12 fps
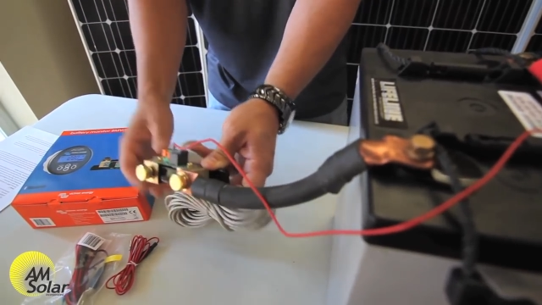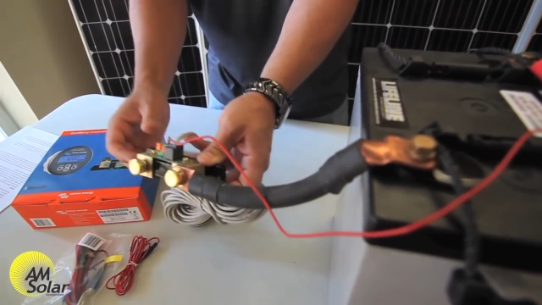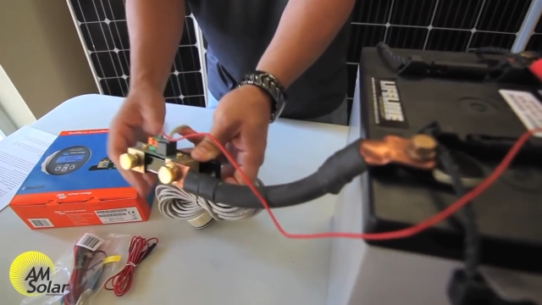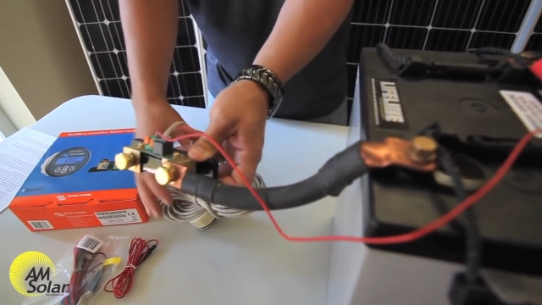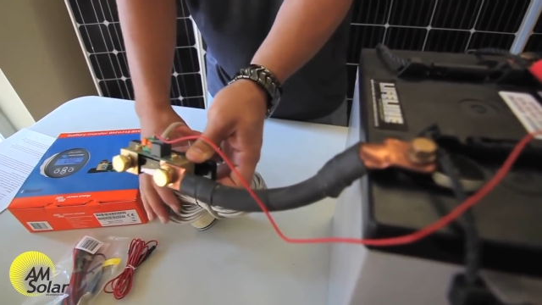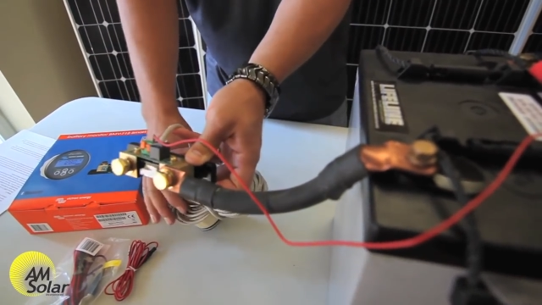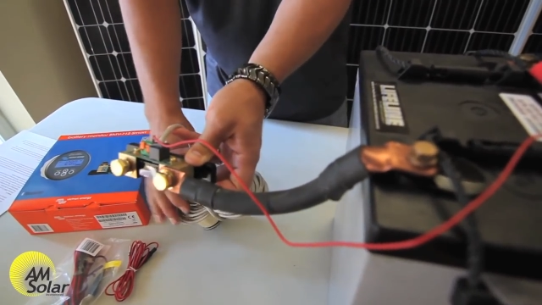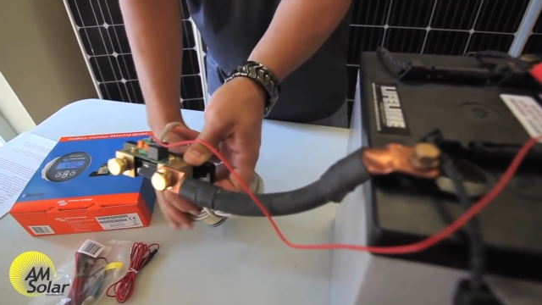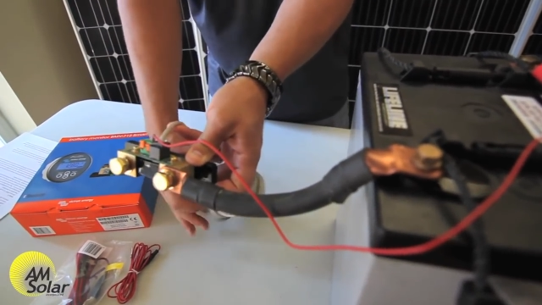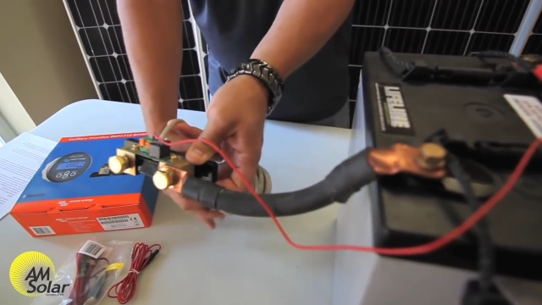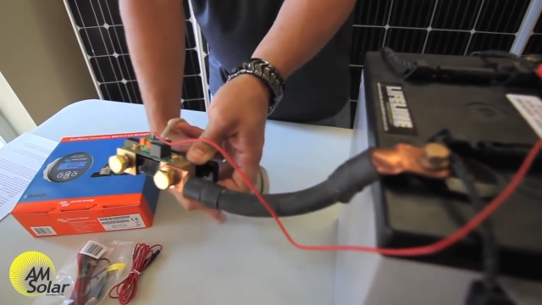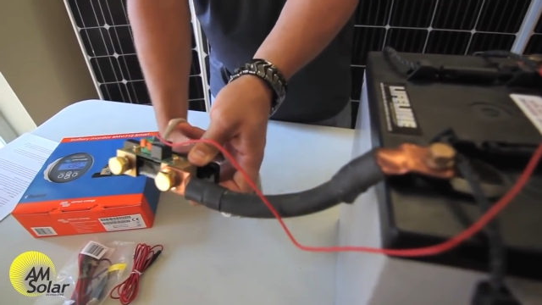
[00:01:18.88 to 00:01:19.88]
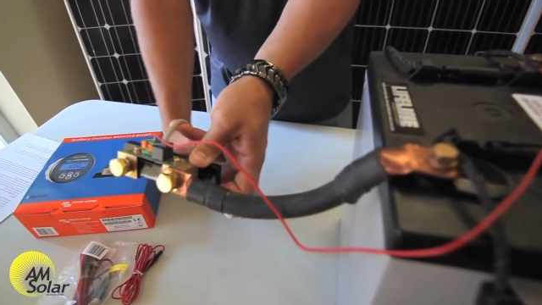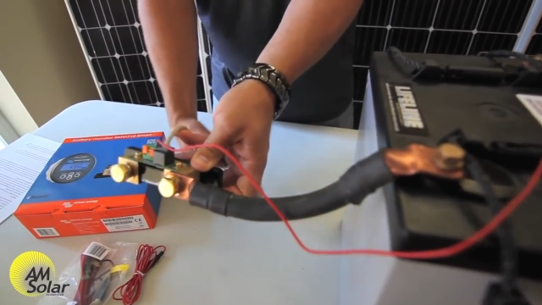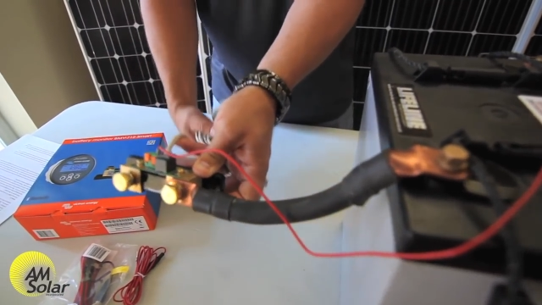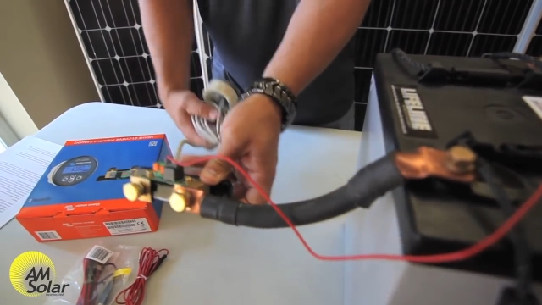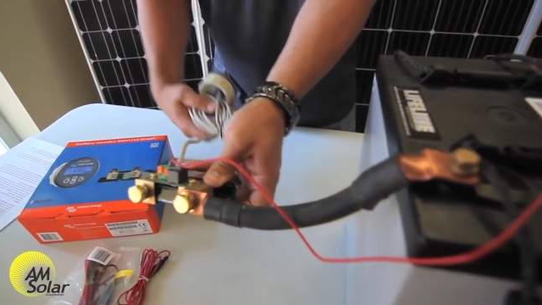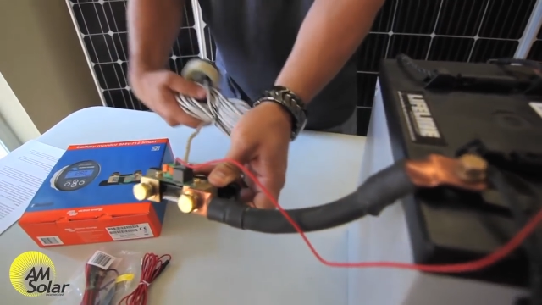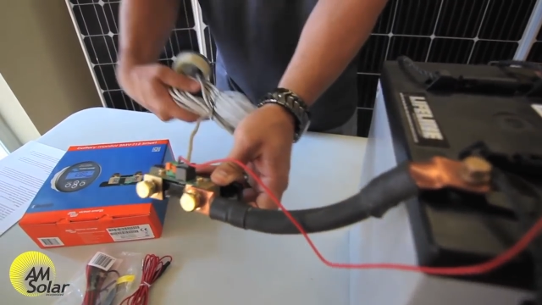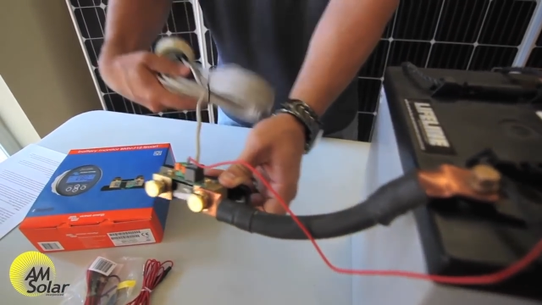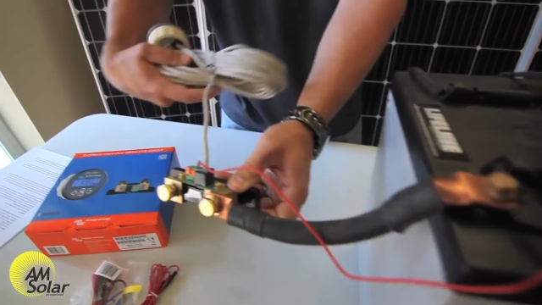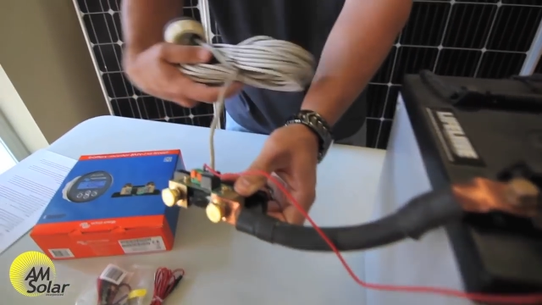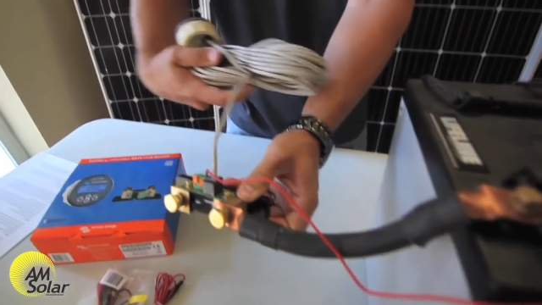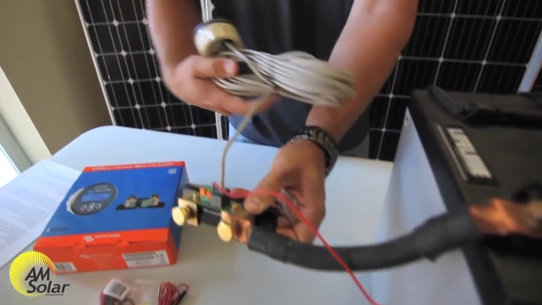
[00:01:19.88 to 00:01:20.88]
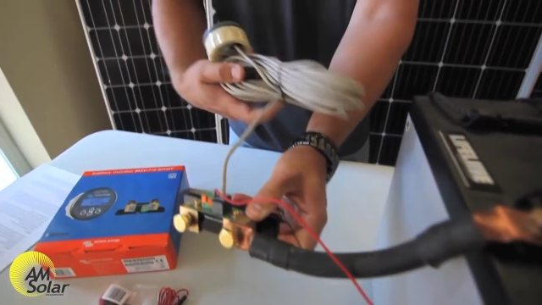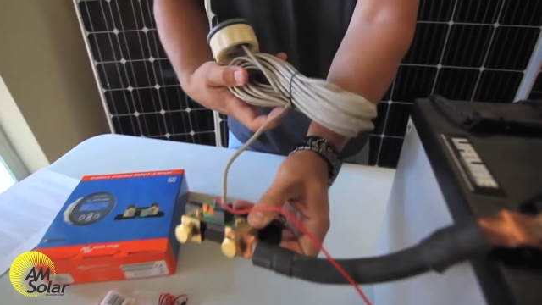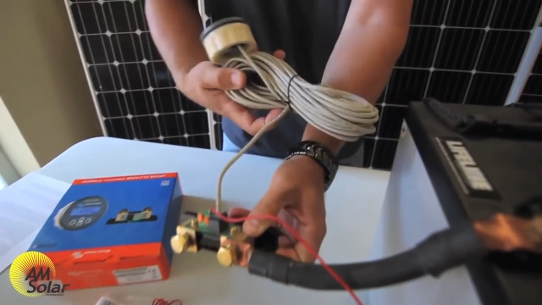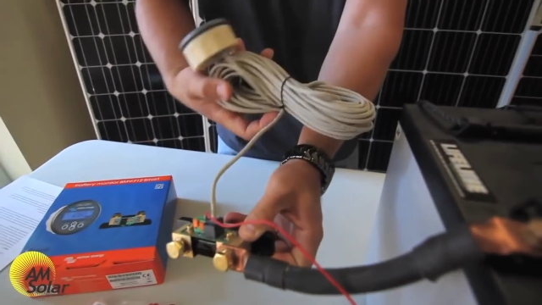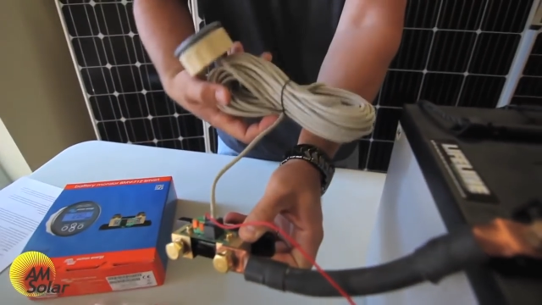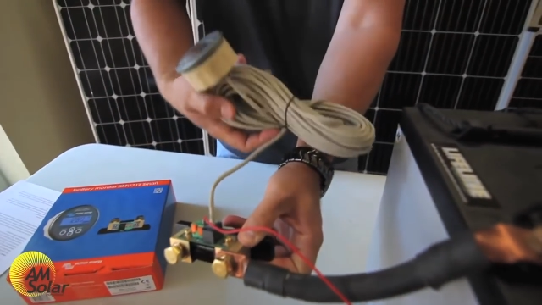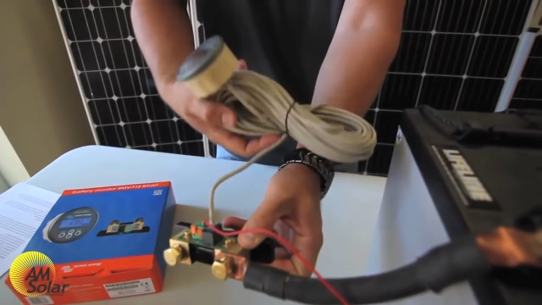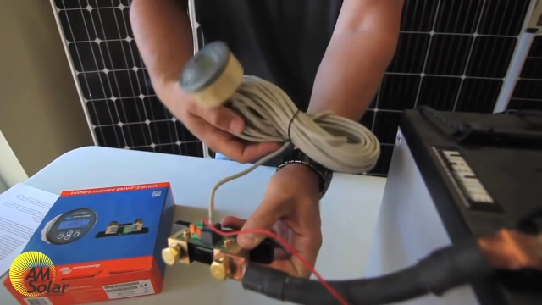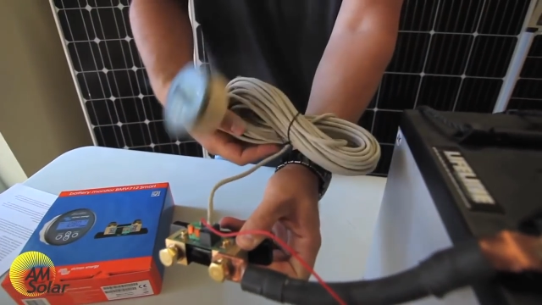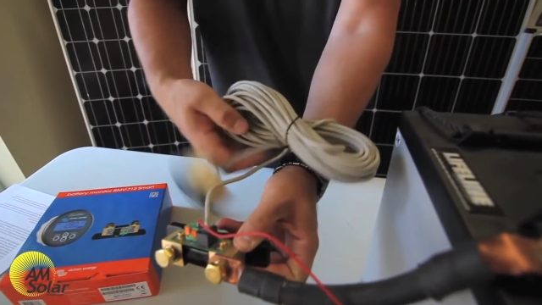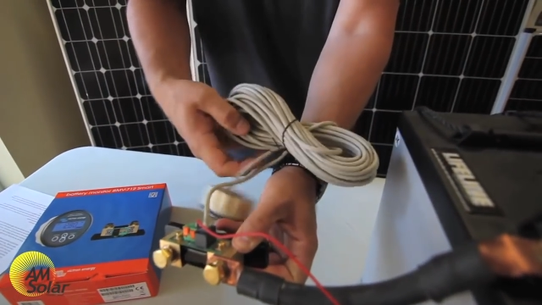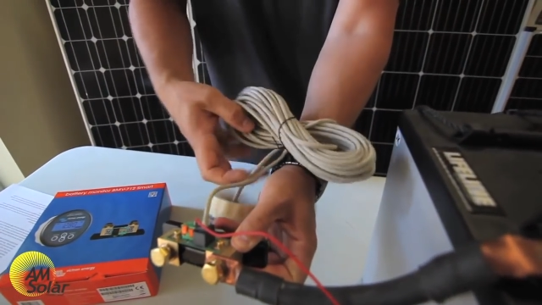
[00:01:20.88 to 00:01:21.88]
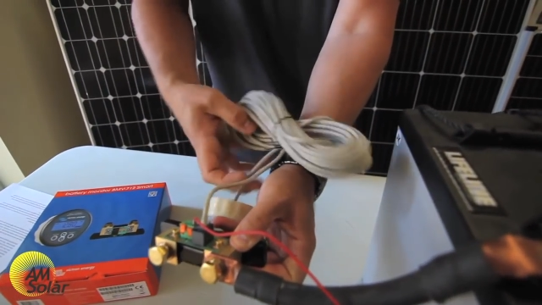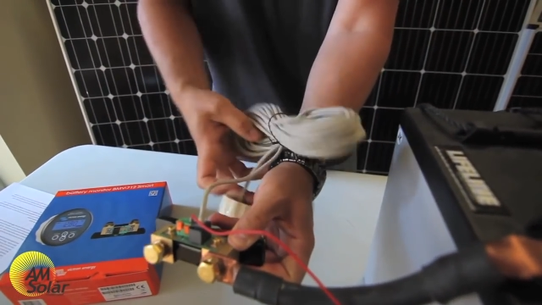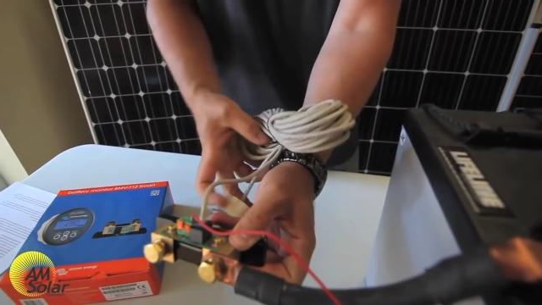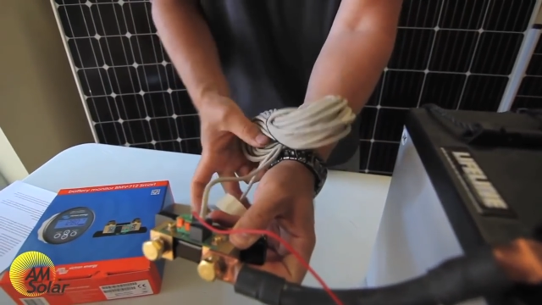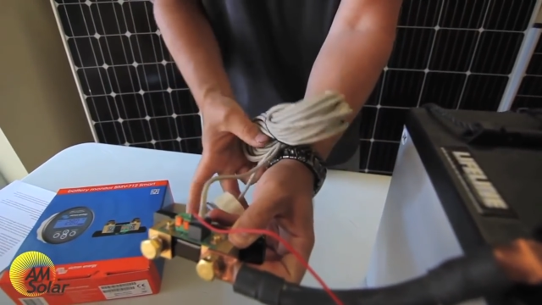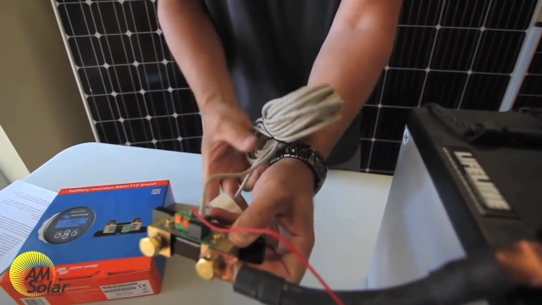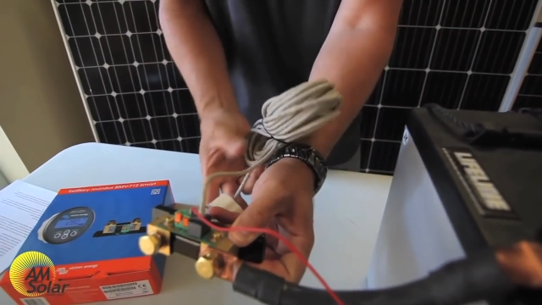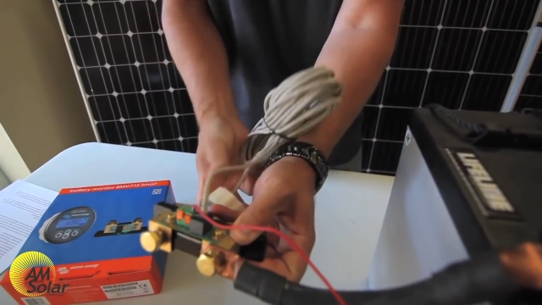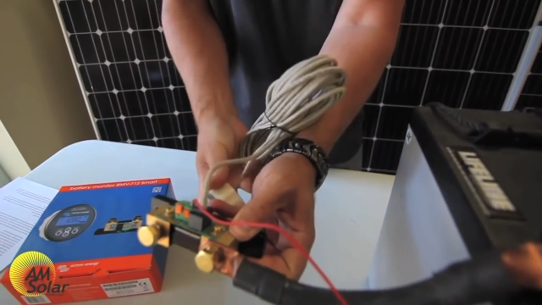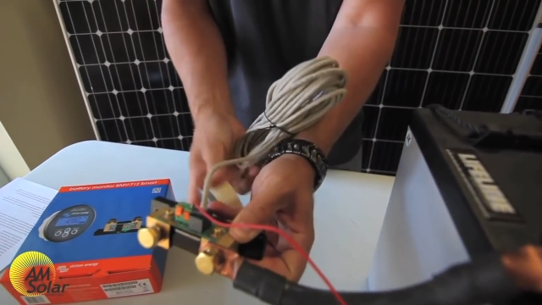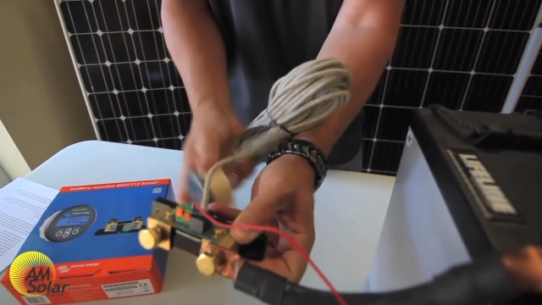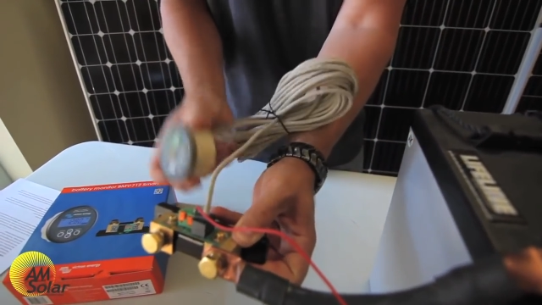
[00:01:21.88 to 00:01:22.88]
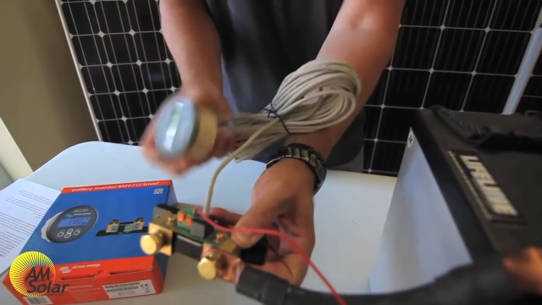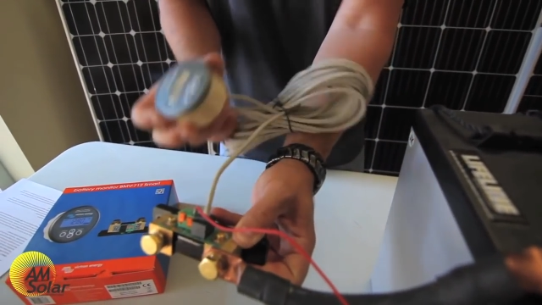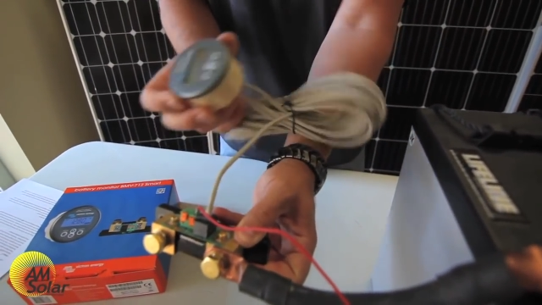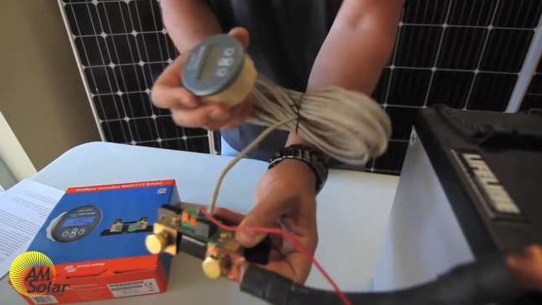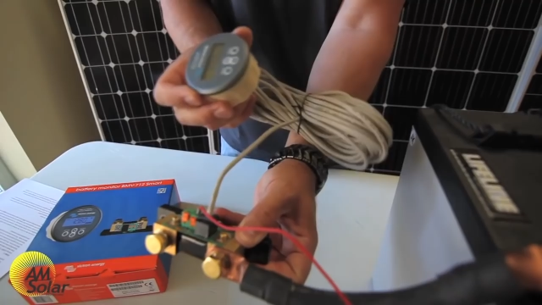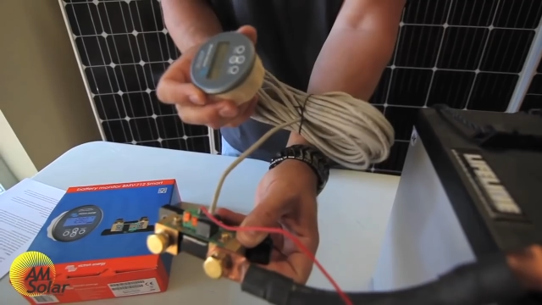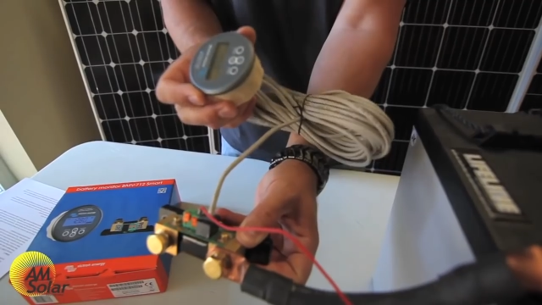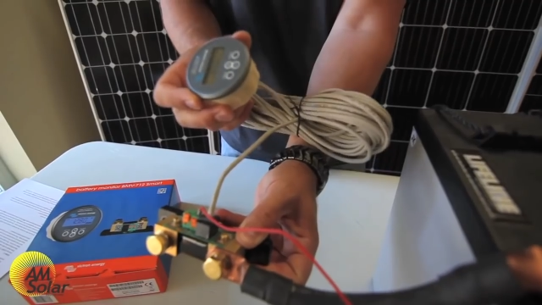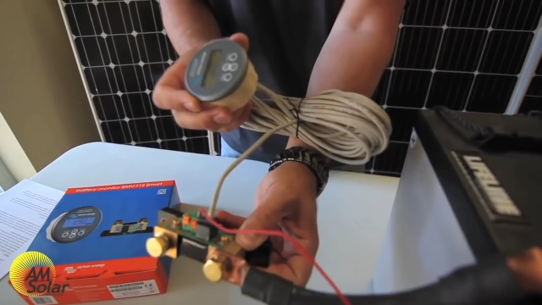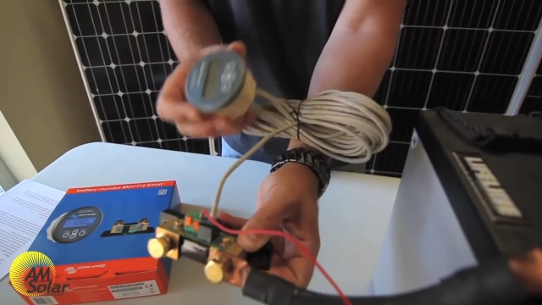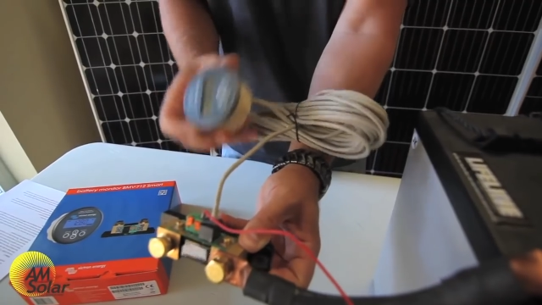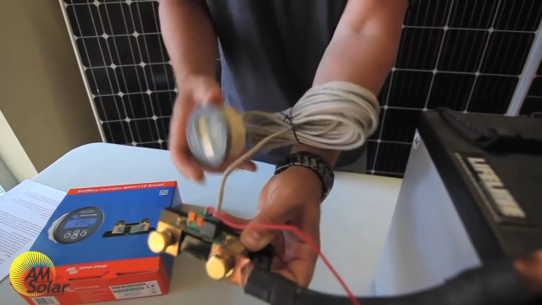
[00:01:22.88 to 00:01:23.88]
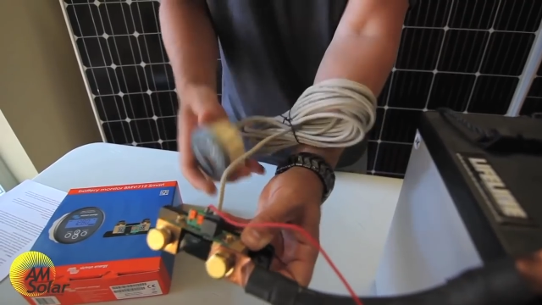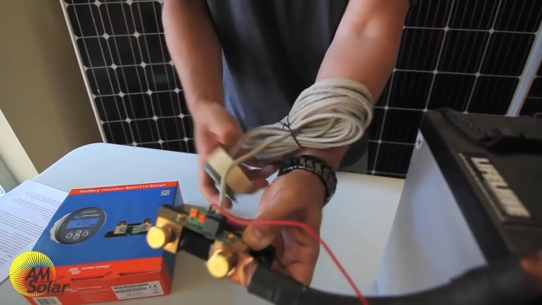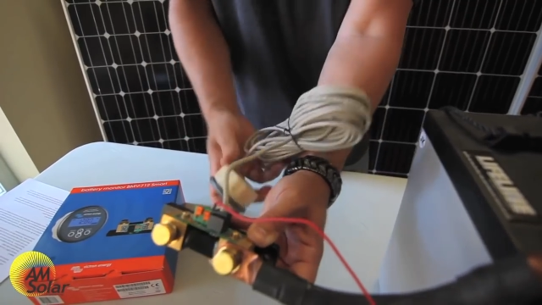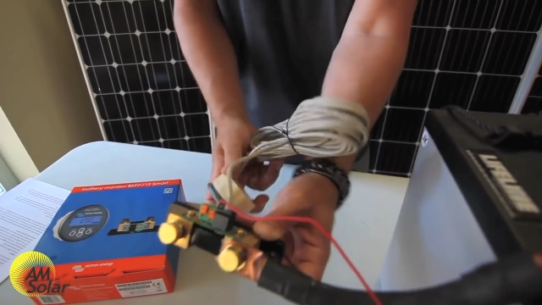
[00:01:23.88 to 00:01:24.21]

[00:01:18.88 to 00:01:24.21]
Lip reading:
[unreadable: no face in view]